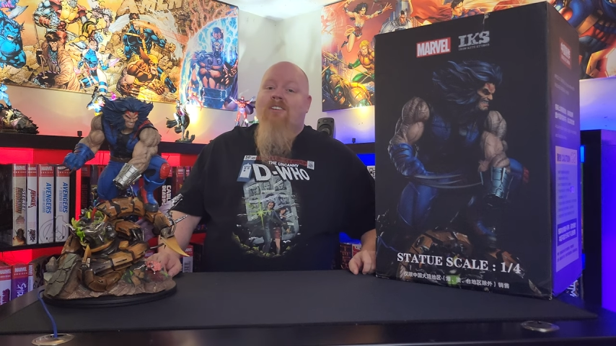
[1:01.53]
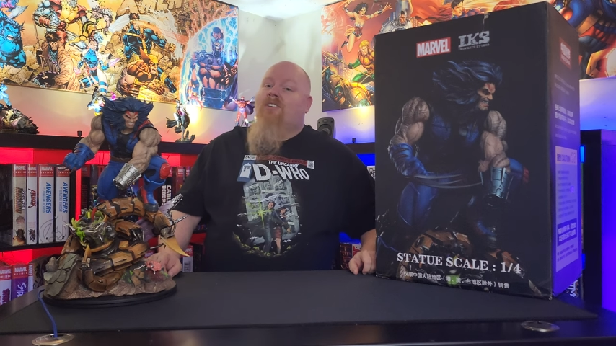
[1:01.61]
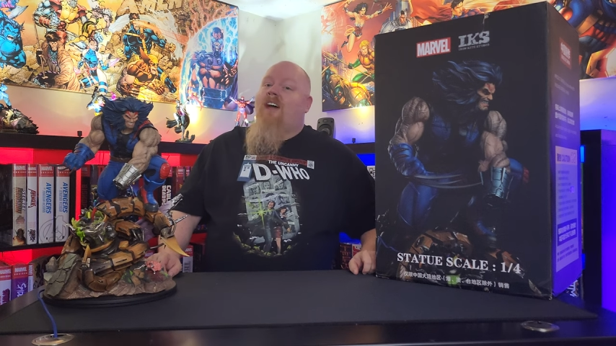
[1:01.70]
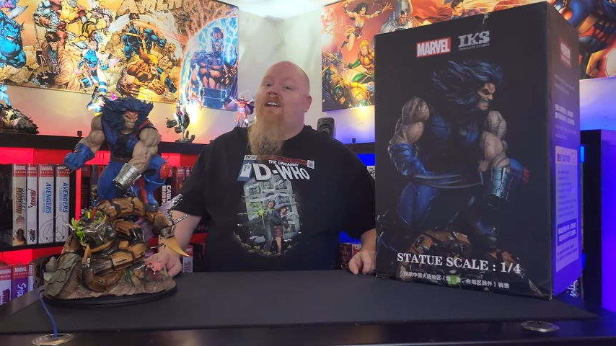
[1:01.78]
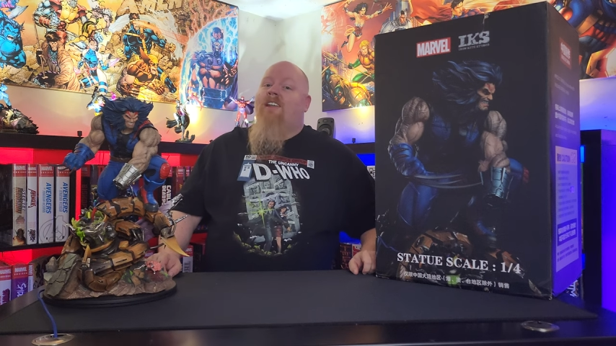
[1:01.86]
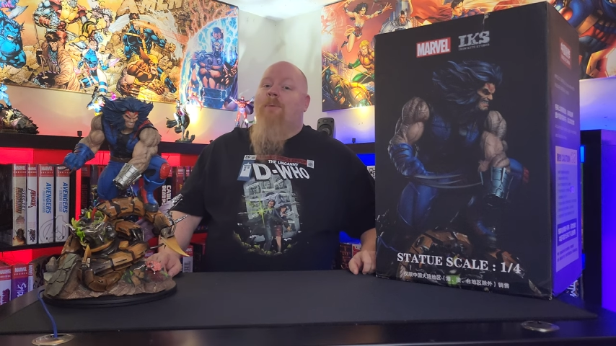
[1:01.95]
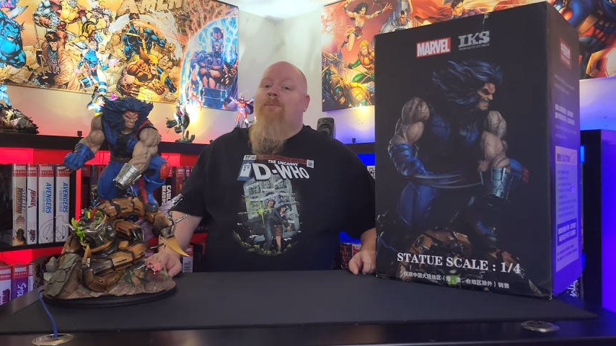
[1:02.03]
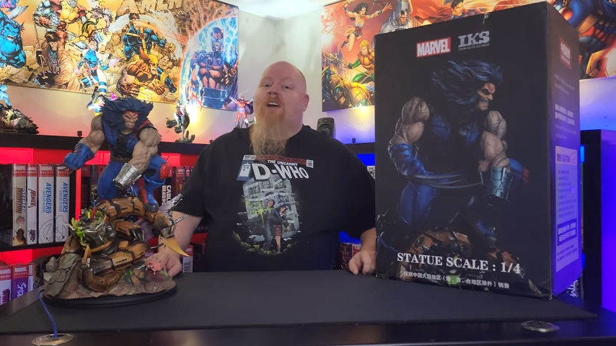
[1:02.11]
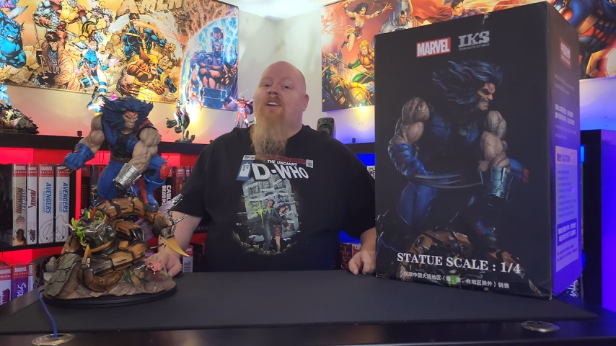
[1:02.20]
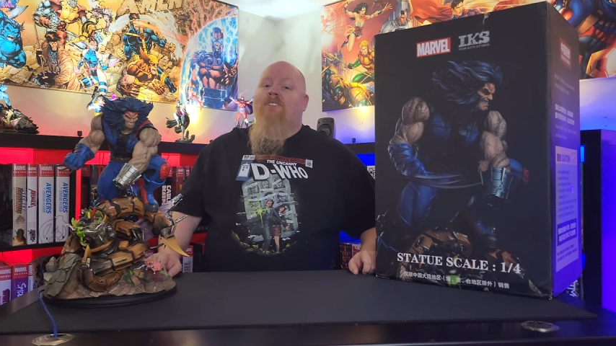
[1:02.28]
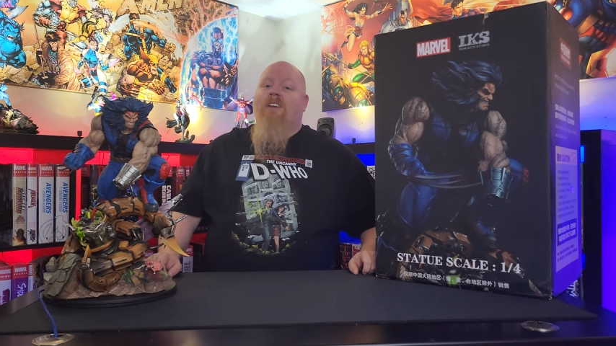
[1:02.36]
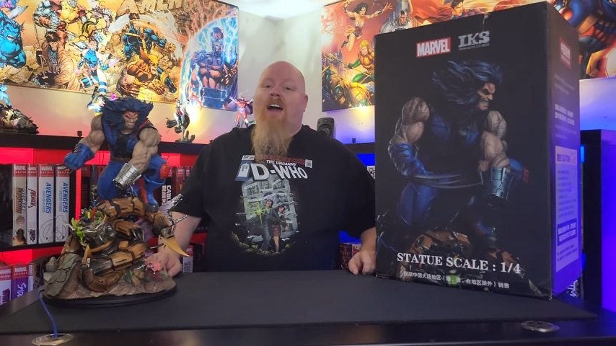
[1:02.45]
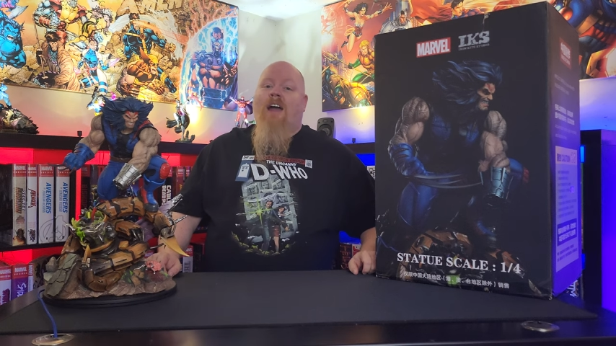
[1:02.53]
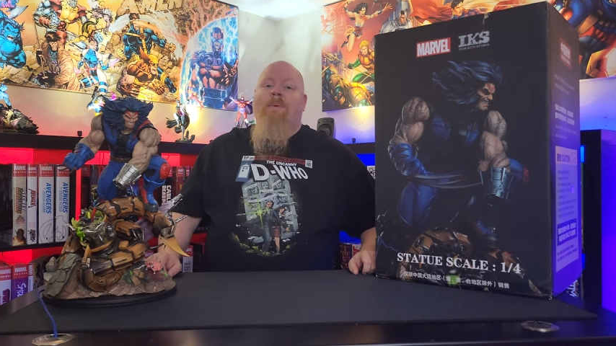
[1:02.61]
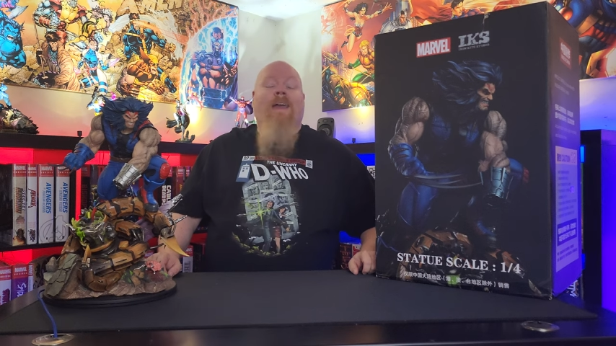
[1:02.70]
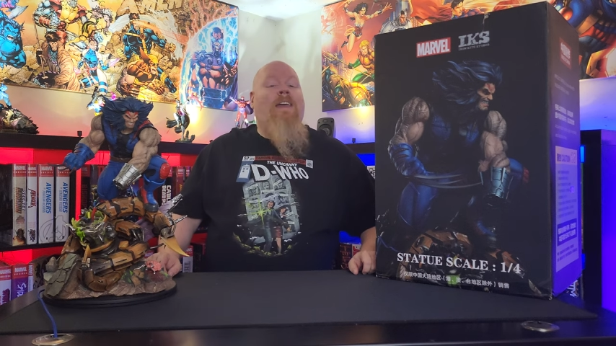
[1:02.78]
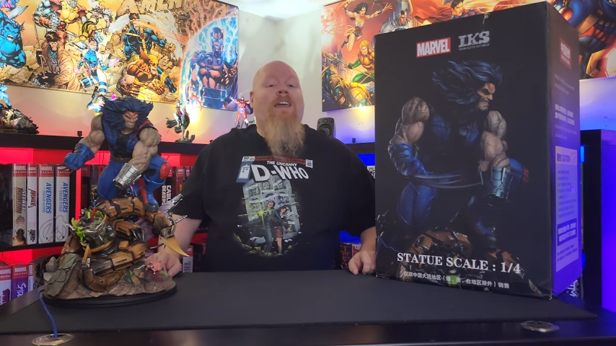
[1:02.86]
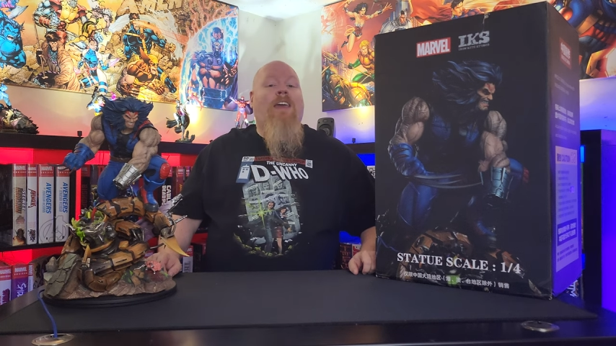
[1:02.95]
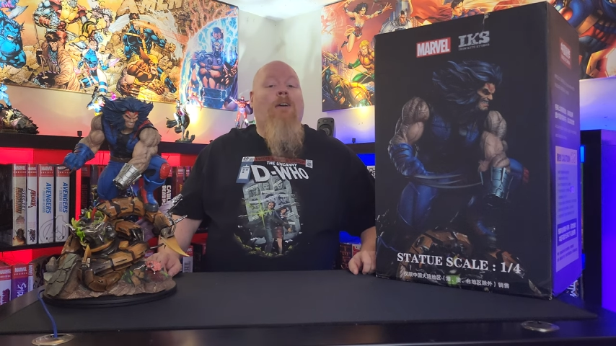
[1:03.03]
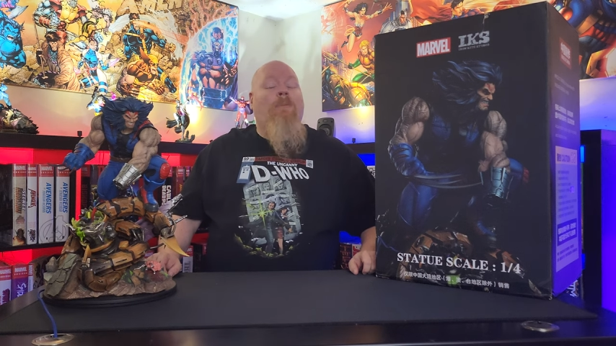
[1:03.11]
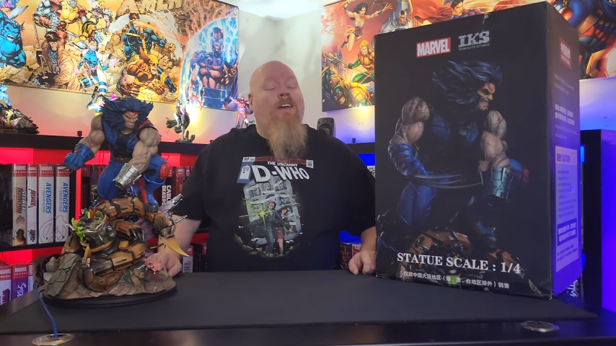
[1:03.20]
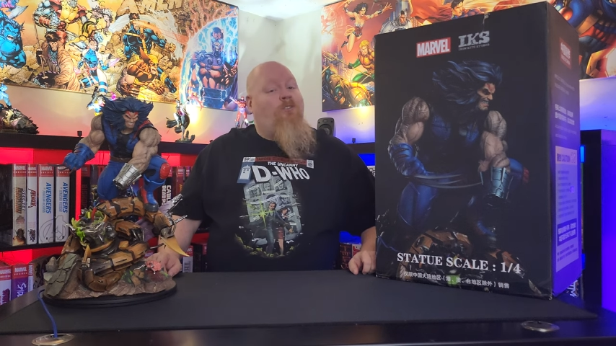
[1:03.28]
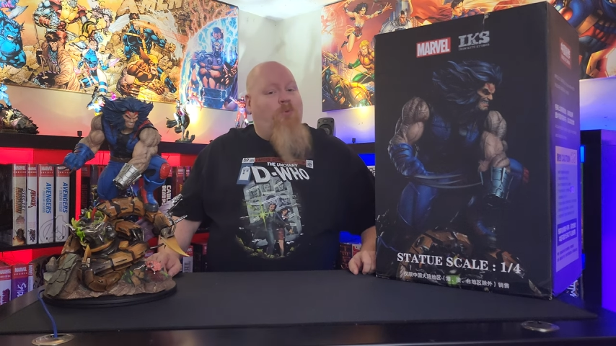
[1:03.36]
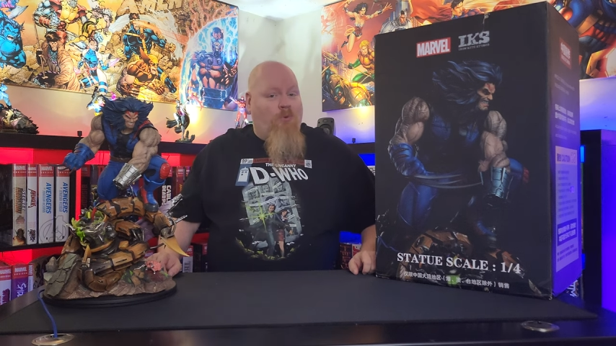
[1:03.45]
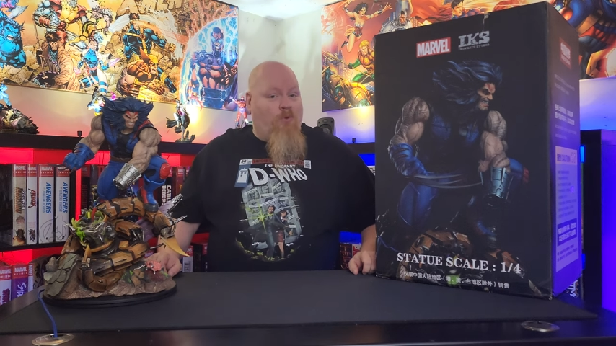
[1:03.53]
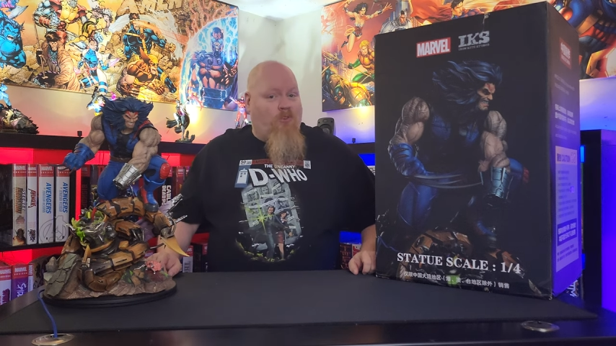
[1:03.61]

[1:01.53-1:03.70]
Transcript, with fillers: Cyclops lost an eye, making him a true